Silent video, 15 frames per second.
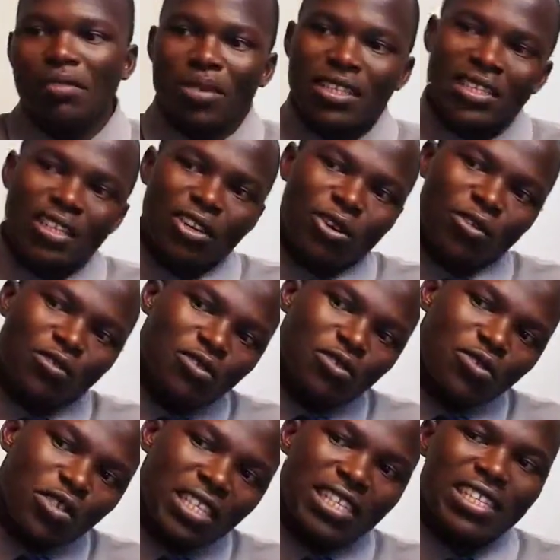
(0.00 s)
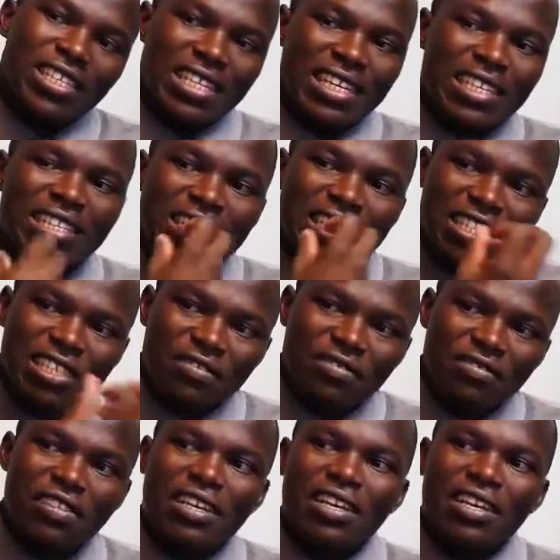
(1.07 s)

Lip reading: passing a lot of urine, and excessive